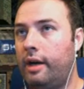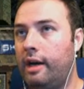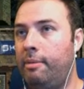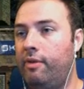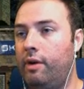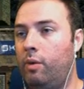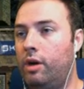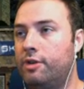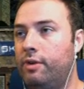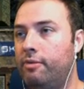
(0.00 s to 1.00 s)
gotta be very
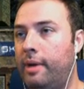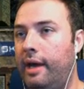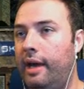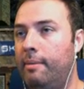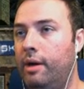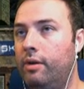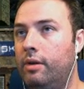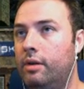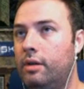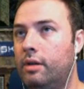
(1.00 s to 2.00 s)
watchful of my ammo.
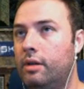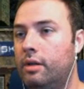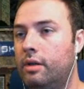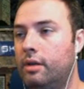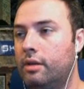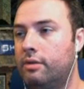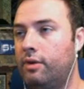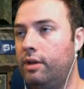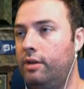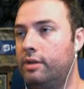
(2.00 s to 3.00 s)
I've
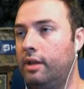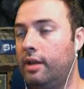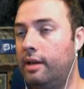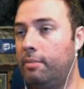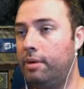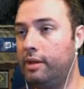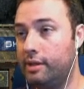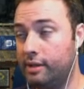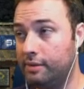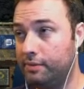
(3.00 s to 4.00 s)
already used a lot of
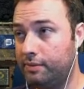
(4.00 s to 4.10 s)
bullets.